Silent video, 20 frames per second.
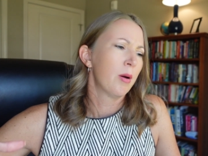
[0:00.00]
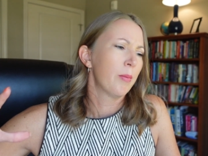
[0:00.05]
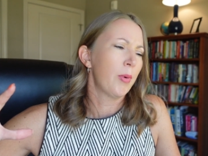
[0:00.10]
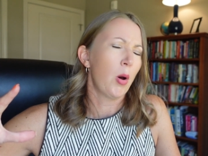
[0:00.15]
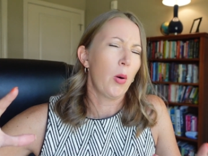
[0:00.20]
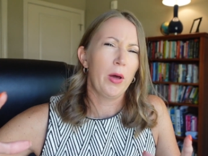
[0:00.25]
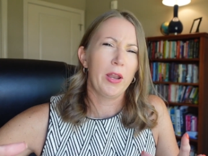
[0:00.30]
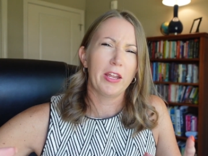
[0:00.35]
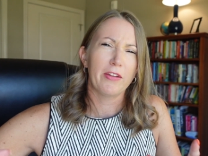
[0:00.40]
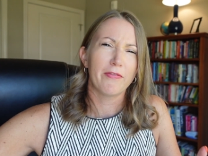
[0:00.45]

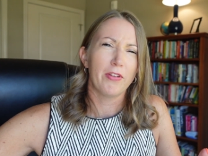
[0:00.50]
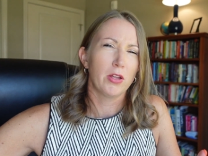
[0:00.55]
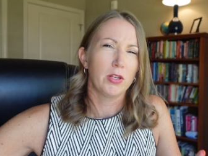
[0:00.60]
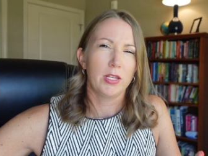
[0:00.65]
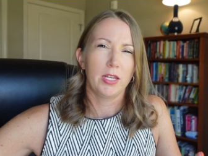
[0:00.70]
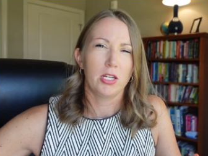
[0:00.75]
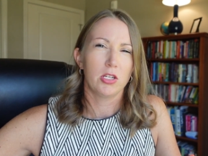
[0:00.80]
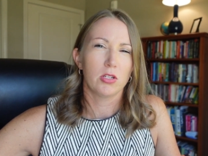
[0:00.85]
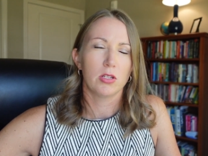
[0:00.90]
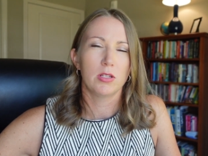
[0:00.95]
poetic
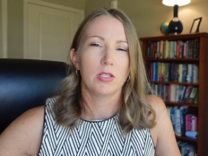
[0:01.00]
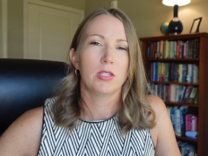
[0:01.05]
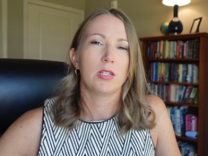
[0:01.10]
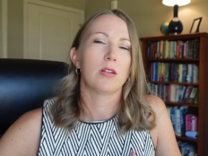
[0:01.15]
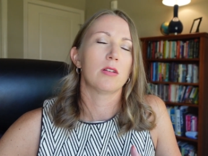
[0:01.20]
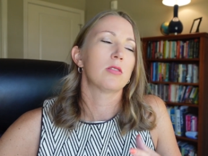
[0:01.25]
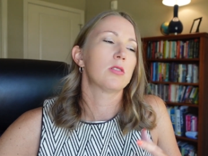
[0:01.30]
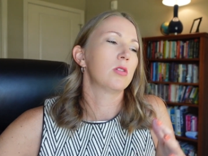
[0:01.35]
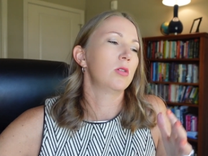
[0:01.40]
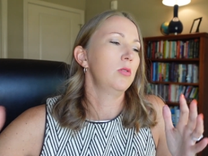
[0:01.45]
foundations
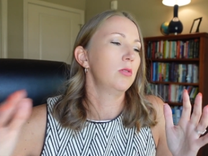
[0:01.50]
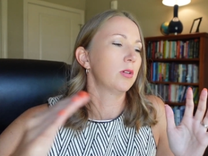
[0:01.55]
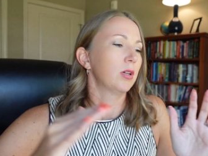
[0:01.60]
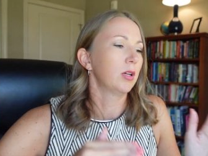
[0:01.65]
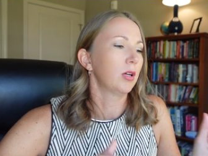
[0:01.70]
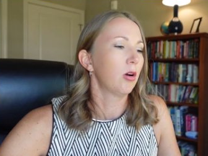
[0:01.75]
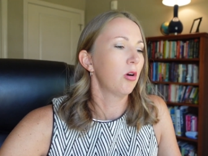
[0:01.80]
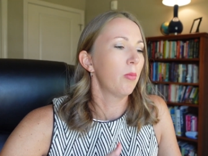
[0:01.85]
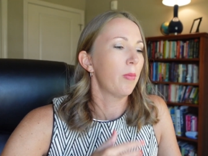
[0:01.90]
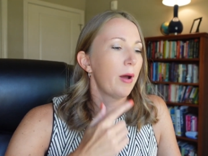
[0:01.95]
here so you
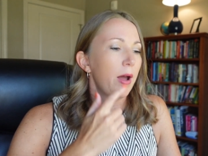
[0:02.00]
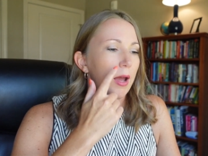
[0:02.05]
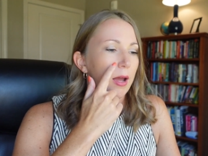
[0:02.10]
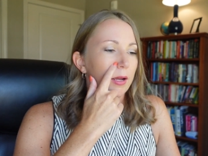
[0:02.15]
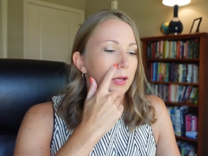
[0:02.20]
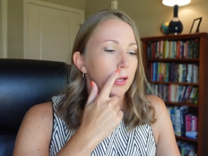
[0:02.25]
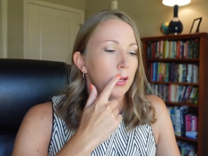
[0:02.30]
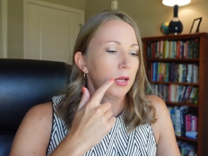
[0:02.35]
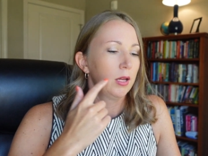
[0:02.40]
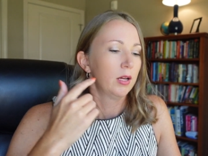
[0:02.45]
can go
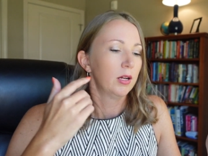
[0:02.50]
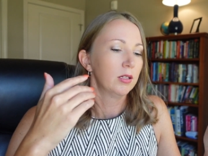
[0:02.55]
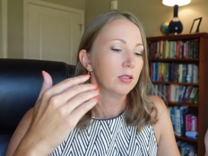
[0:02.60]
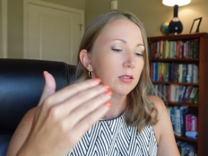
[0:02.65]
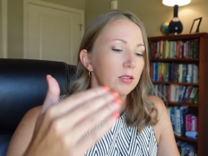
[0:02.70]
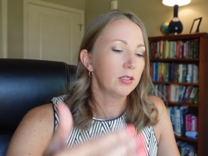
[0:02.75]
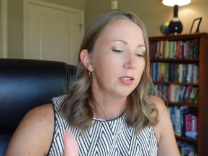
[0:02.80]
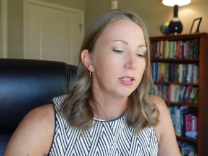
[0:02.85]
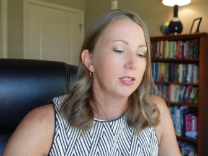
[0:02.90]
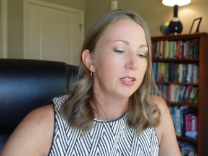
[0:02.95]
back,
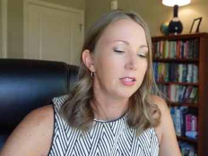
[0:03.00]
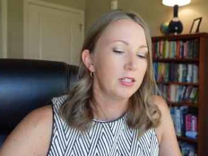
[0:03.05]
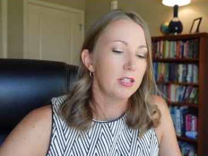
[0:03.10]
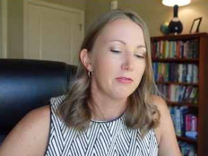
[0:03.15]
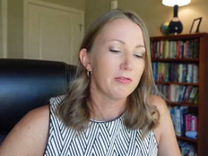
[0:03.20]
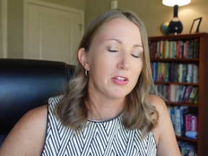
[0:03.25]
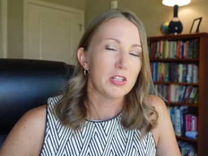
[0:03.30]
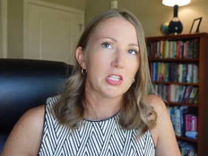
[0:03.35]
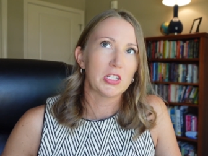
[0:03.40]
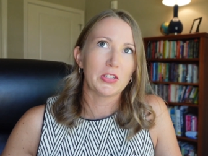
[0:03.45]
look at the
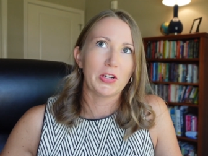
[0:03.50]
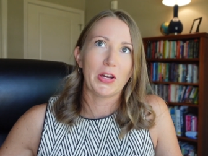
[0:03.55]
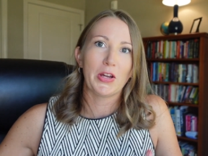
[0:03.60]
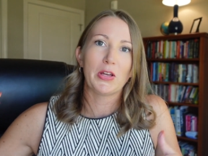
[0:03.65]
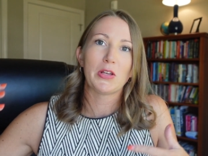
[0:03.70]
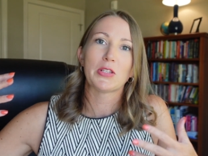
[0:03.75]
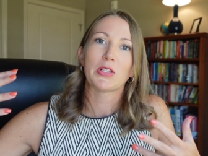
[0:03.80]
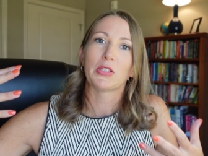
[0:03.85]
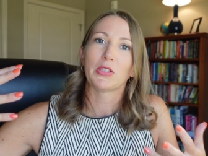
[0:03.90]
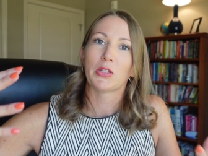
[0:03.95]
different
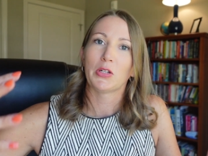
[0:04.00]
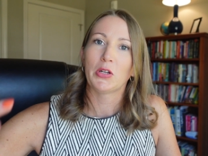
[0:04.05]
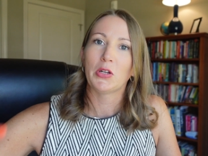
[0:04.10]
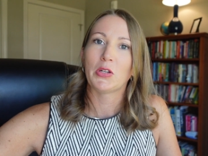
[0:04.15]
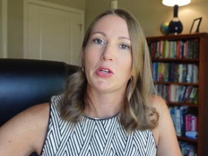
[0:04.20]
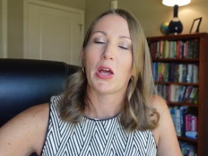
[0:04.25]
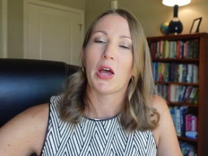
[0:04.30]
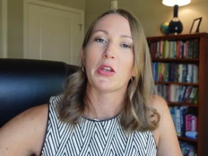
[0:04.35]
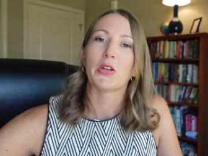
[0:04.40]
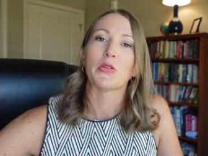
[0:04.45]
styles,
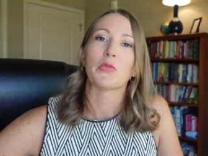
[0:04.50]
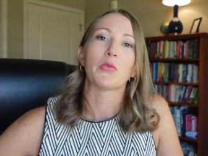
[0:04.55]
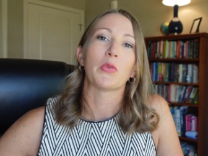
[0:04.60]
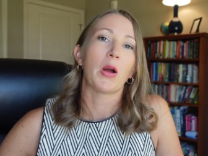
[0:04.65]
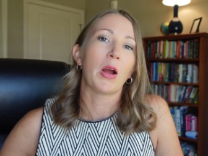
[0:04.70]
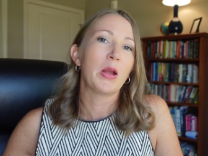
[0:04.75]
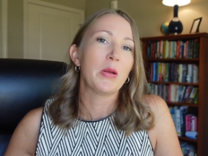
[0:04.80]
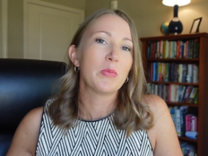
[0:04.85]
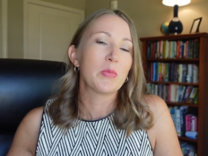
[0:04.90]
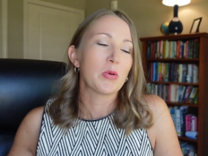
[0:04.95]
learn how to
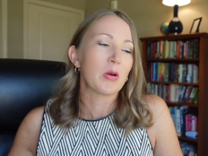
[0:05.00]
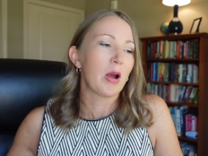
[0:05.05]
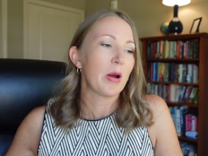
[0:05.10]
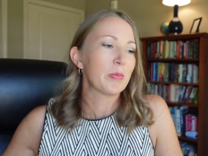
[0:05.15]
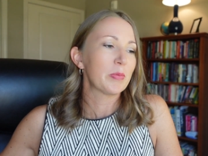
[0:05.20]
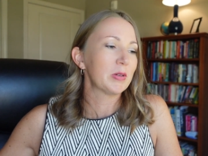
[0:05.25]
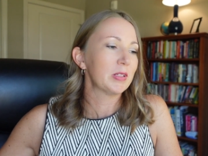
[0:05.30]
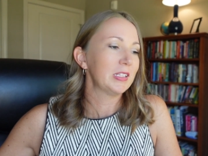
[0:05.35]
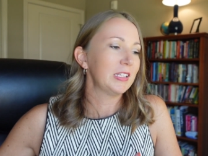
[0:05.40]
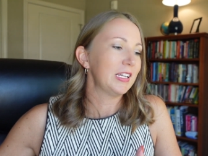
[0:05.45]
rhyme
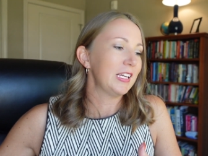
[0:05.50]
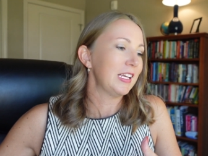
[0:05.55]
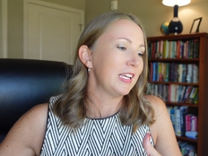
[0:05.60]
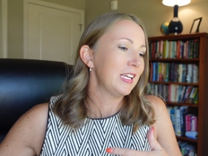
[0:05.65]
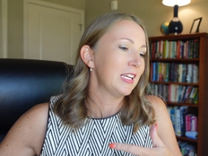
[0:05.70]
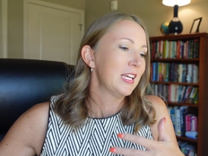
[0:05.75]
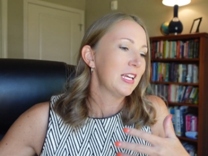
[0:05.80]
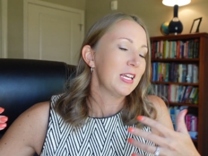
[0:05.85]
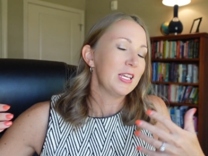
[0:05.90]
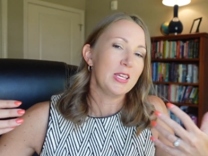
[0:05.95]

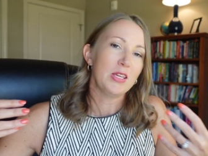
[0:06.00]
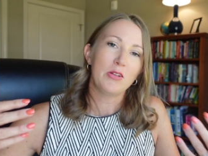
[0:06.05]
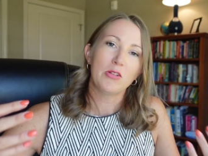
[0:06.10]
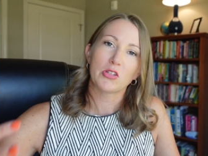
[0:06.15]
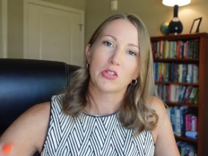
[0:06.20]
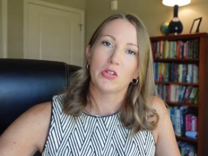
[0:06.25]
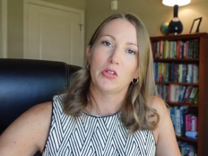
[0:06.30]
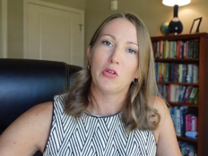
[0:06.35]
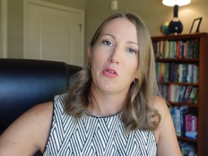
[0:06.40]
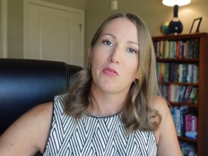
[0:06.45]
properly,
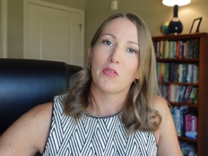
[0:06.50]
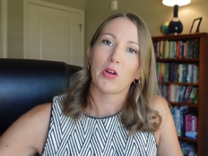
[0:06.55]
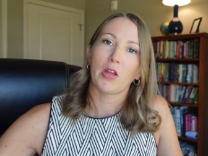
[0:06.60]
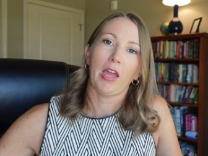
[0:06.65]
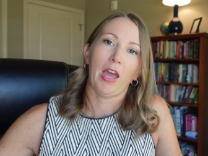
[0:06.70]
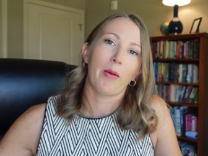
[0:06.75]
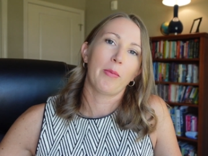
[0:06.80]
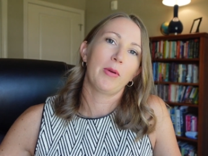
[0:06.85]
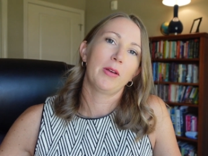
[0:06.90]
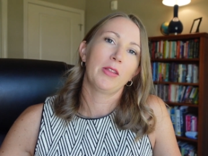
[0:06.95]
use your new
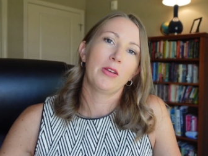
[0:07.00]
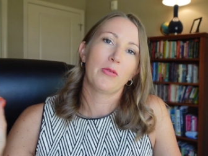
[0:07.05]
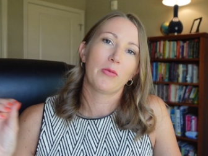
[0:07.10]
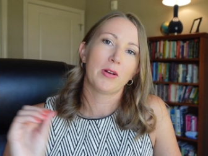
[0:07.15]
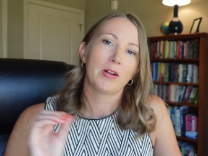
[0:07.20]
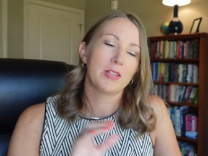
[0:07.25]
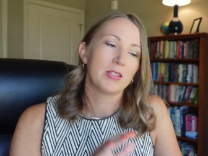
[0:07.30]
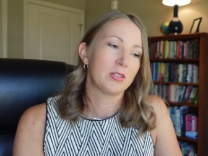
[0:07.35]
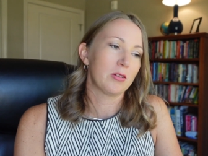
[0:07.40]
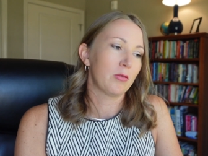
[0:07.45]
vocabulary
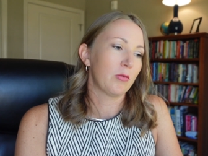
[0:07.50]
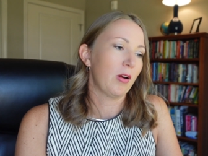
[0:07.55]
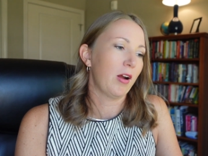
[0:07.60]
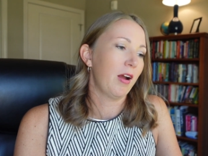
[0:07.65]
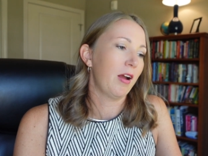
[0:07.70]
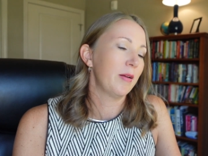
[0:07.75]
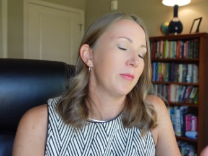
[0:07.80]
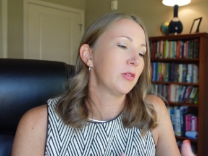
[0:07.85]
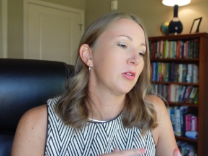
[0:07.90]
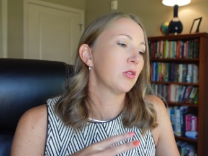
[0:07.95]
words to
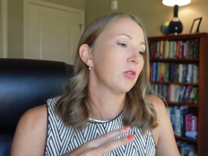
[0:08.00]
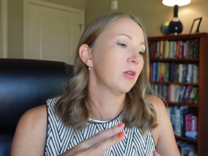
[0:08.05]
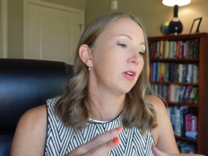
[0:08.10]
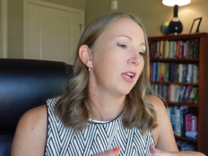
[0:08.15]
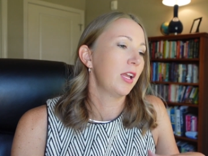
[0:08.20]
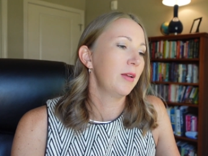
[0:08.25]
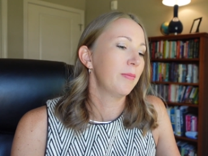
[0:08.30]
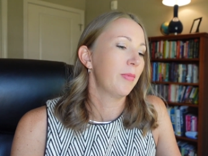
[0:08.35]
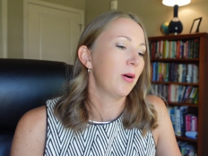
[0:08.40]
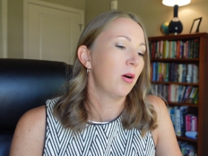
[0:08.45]
rhyme,
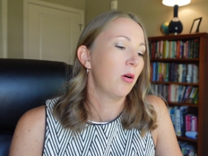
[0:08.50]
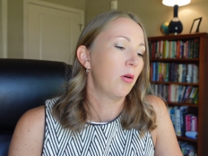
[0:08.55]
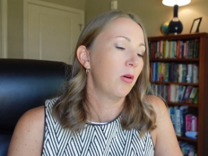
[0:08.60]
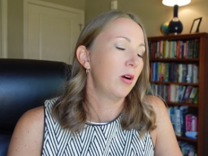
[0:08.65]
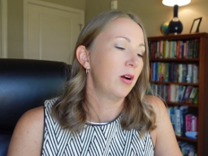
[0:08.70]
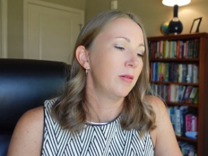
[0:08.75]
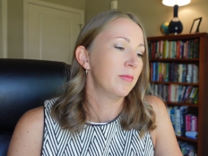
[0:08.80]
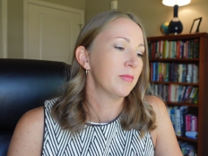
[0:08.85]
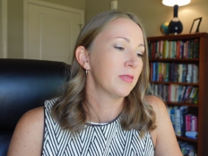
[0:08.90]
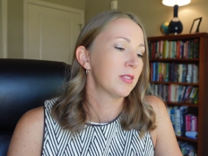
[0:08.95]
create
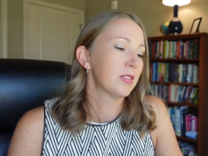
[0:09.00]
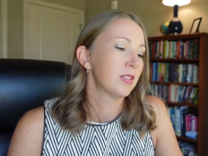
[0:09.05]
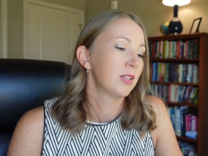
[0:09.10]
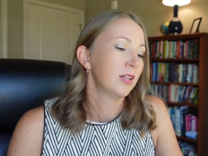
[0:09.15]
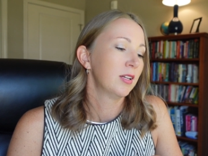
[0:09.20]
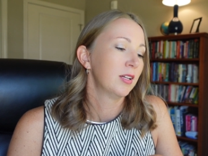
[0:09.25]
poems,